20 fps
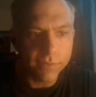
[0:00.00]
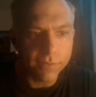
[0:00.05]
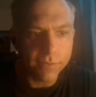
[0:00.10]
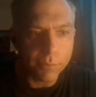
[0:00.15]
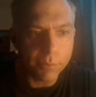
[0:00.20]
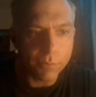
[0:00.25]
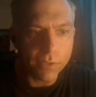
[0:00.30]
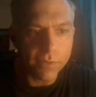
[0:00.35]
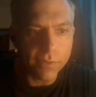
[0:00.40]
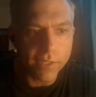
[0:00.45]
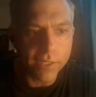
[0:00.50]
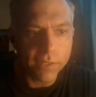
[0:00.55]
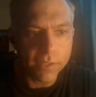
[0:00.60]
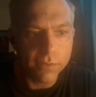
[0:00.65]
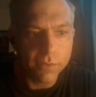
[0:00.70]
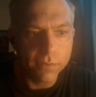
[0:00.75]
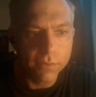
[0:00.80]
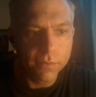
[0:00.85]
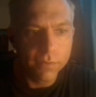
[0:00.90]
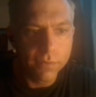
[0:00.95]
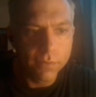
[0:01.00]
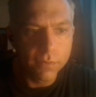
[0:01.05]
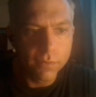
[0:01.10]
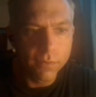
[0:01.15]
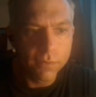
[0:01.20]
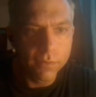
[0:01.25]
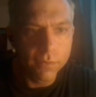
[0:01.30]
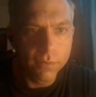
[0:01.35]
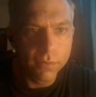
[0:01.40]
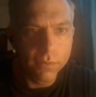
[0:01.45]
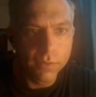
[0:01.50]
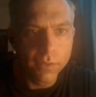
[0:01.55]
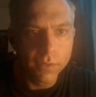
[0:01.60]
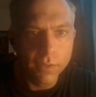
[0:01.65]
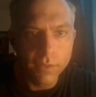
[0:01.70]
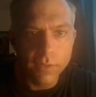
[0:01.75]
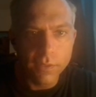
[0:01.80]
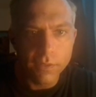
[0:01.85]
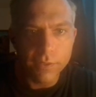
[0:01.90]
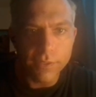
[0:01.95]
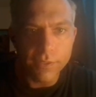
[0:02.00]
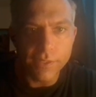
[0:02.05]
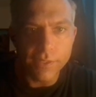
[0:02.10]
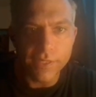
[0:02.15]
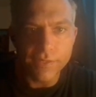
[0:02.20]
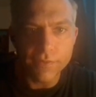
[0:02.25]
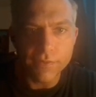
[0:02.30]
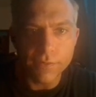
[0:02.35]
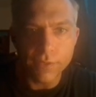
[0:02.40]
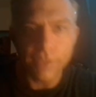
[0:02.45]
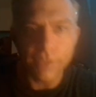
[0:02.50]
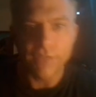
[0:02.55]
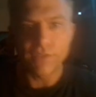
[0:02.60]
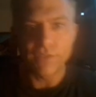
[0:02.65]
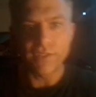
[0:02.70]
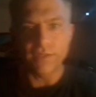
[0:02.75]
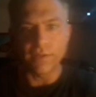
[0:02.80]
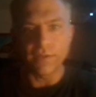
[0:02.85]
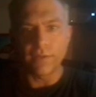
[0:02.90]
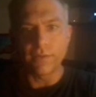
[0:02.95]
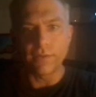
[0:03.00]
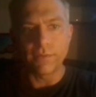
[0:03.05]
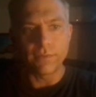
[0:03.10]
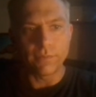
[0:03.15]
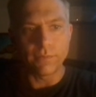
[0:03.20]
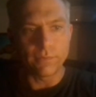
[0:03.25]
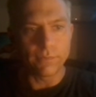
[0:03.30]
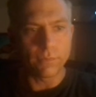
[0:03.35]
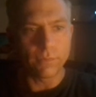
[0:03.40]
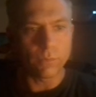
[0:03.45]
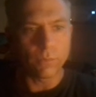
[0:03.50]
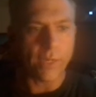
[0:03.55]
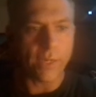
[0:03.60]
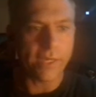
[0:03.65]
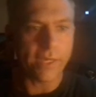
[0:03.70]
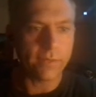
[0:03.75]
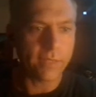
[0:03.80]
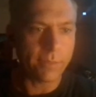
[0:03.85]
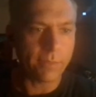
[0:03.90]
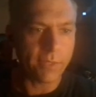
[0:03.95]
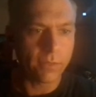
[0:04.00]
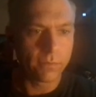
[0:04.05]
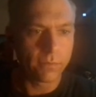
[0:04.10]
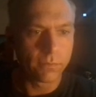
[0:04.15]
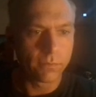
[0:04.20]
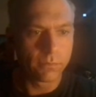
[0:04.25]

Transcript: You, that. you can you can see it is right there. Wait, come on.